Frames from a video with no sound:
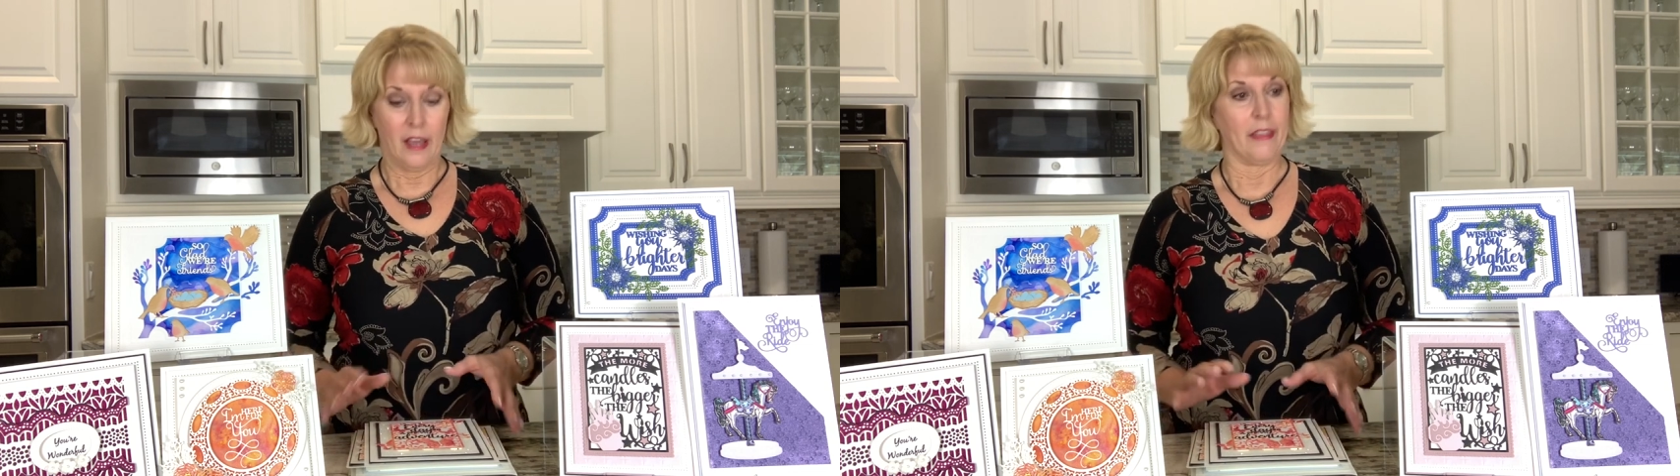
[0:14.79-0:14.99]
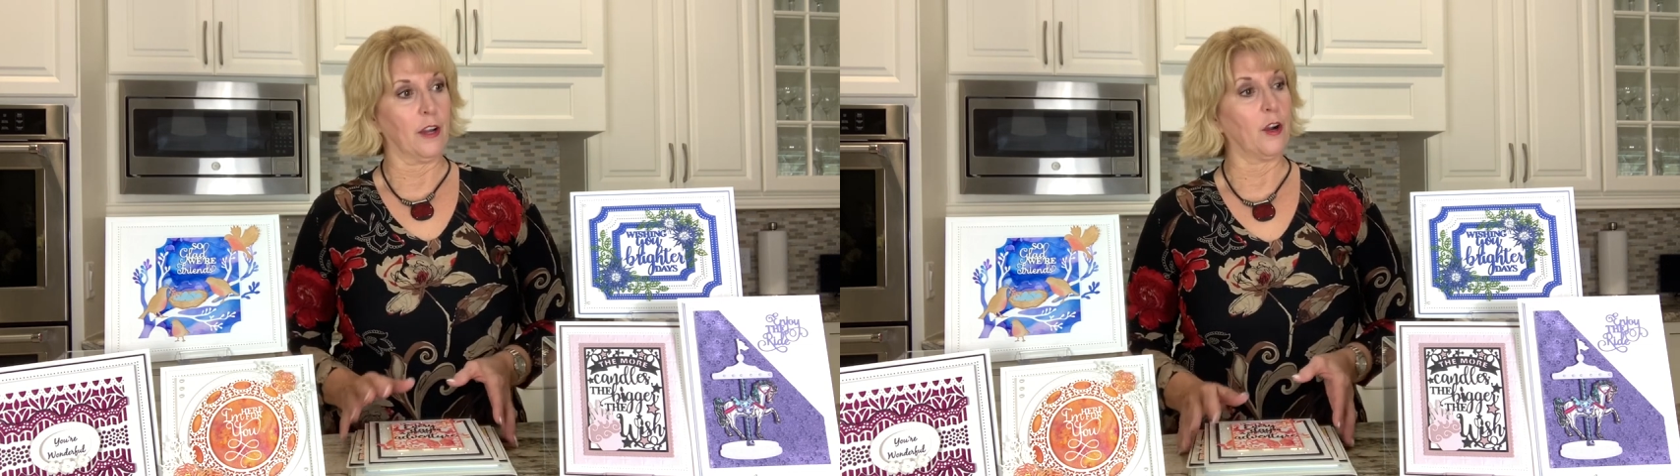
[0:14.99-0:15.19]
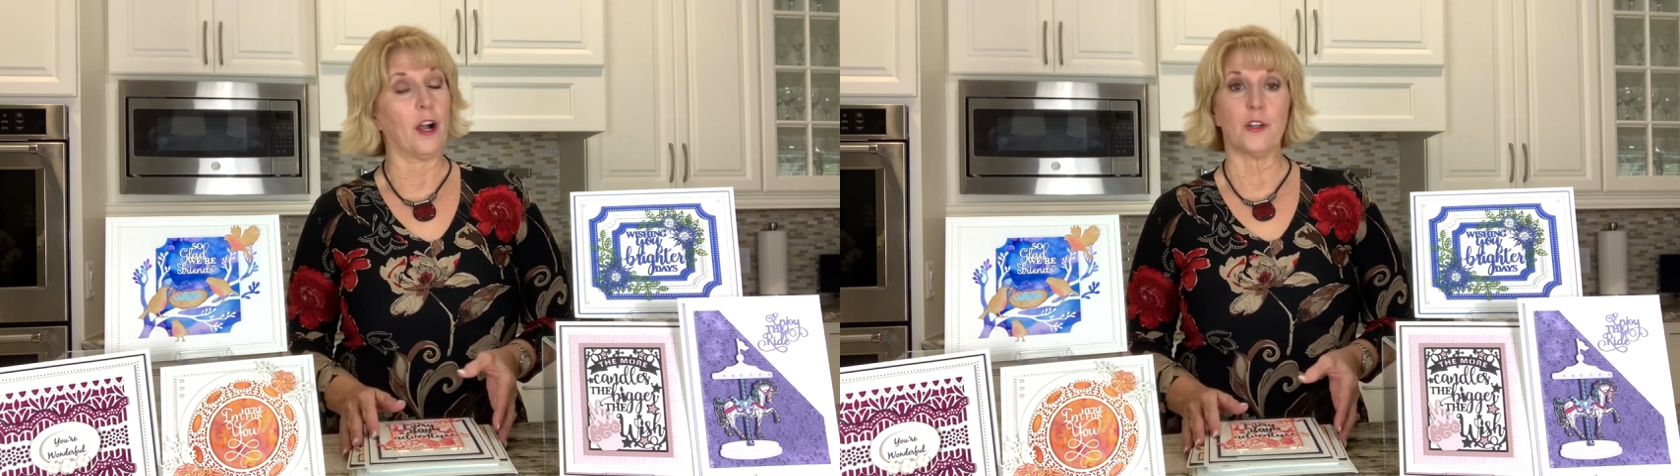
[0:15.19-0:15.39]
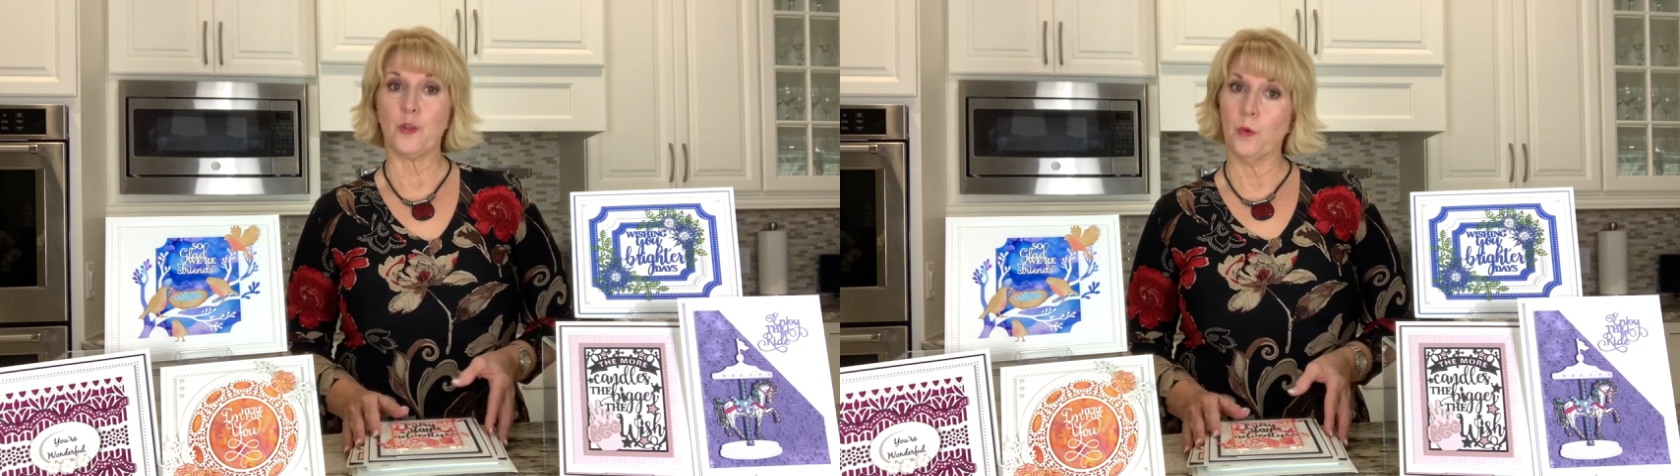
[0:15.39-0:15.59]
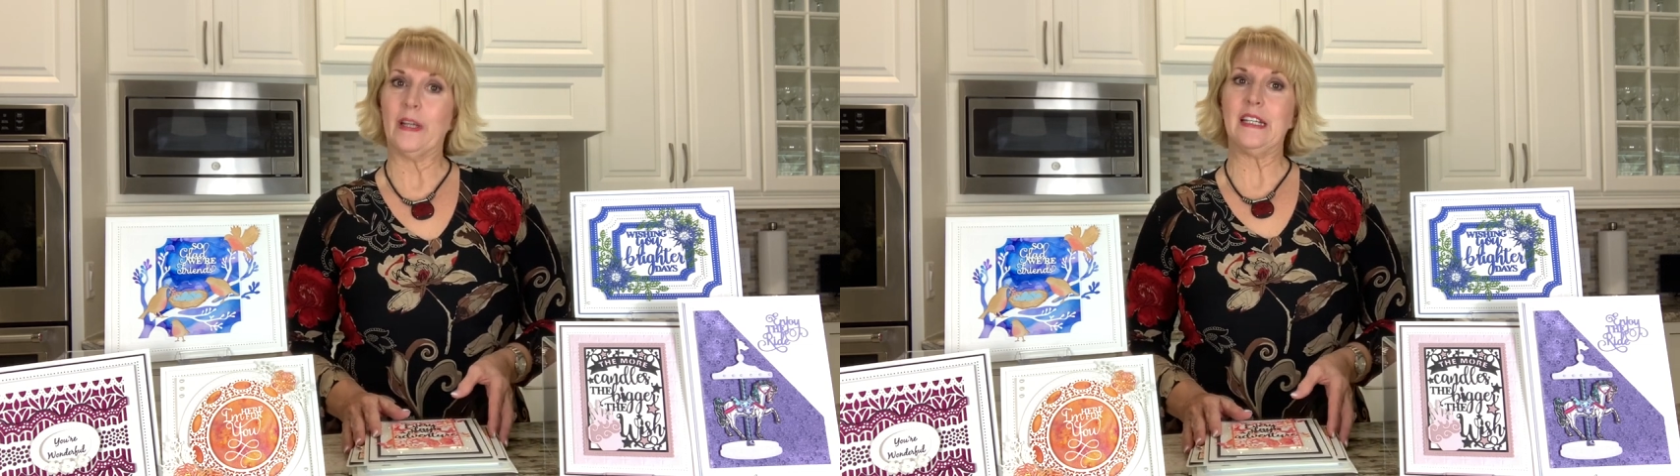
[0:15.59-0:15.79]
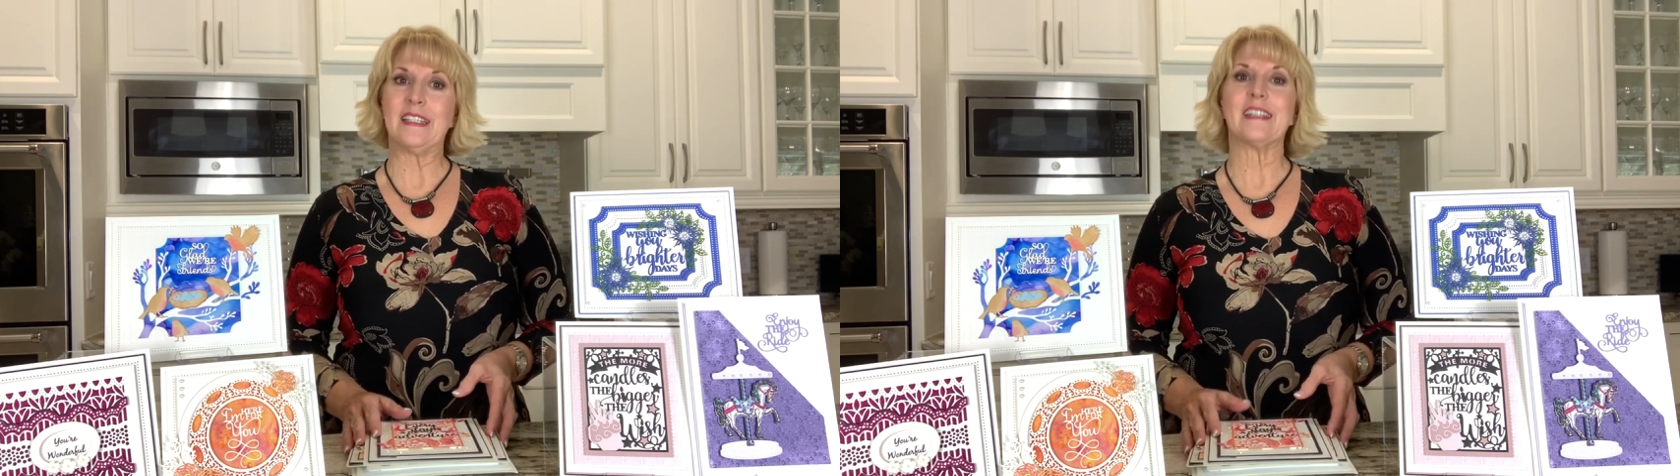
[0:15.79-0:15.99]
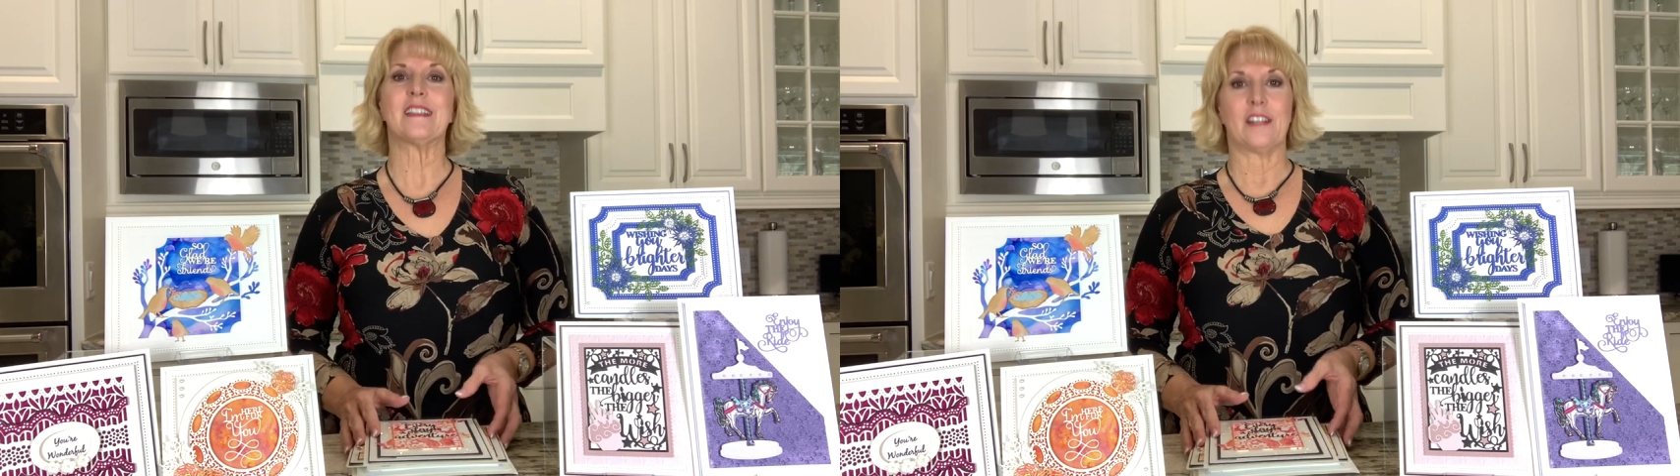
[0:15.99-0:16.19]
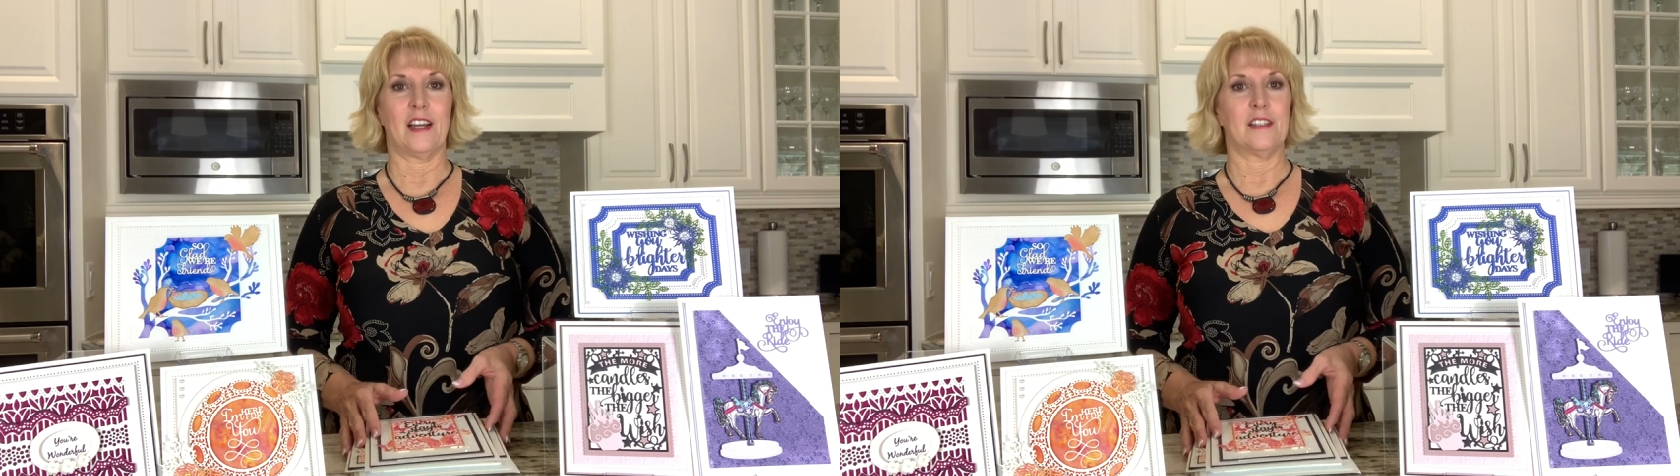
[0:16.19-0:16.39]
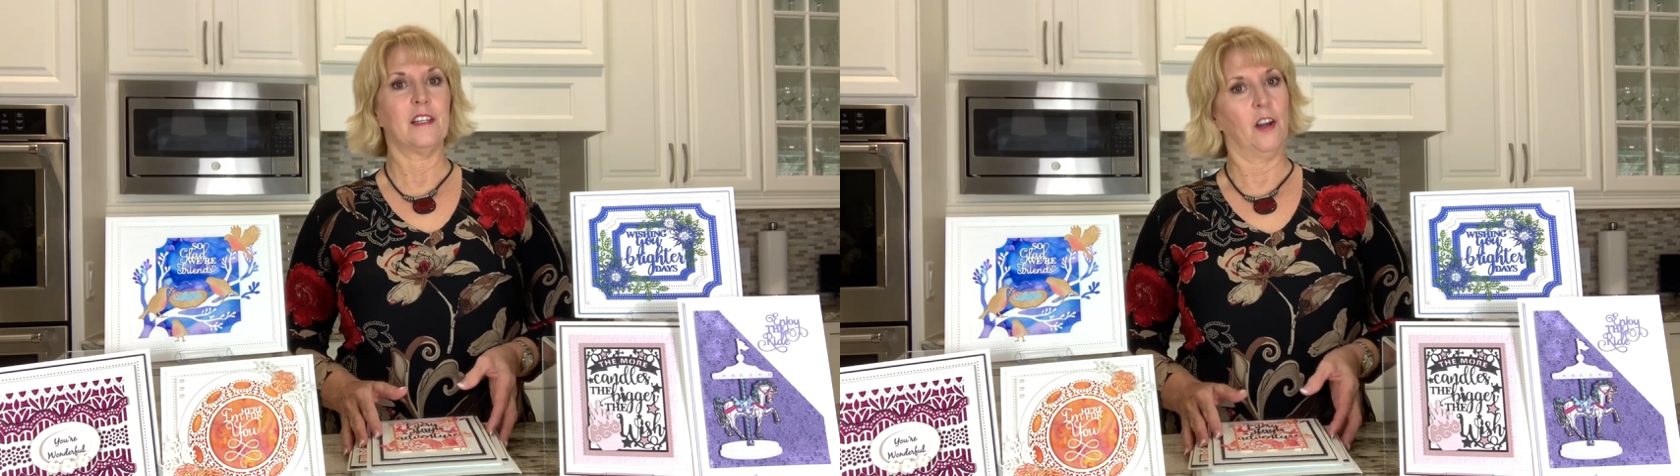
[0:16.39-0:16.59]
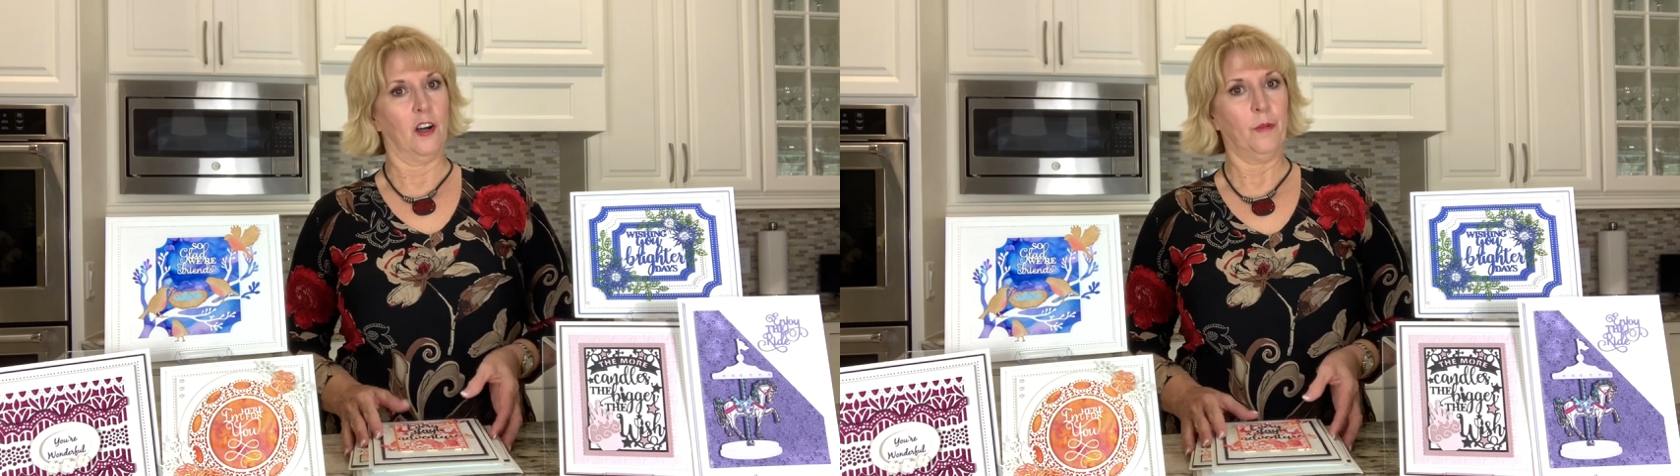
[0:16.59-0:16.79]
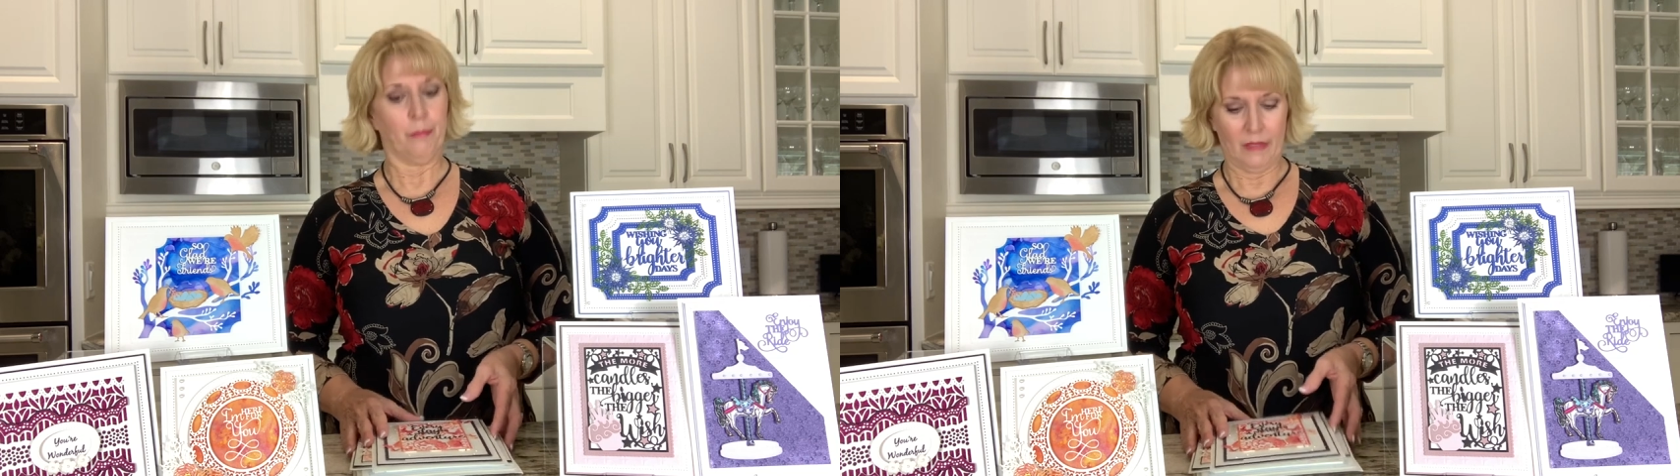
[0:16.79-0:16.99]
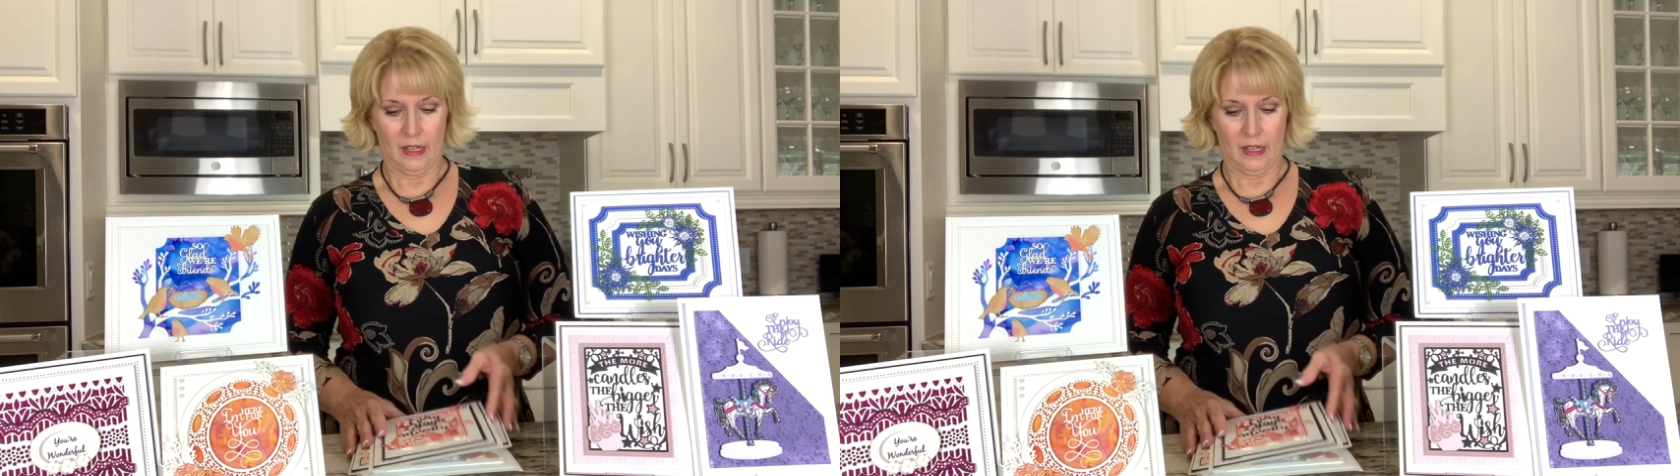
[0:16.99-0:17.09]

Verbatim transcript: There are 26 dies in all,